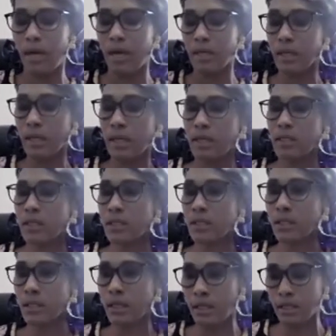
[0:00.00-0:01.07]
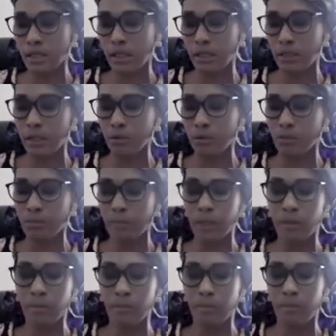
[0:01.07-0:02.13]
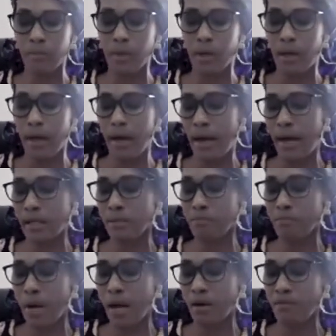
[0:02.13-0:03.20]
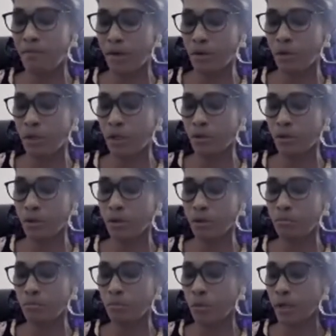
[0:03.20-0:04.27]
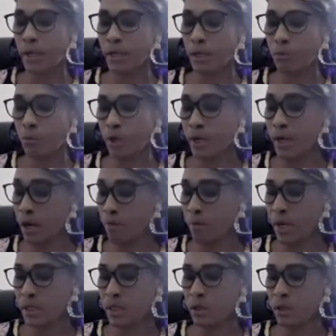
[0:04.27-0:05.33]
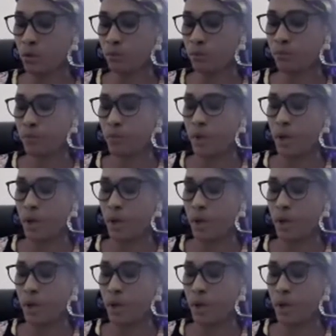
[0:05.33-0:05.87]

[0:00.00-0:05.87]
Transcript: Excellencies, ladies and gentlemen, as Merck Foundation Mother and Mother Ambassador,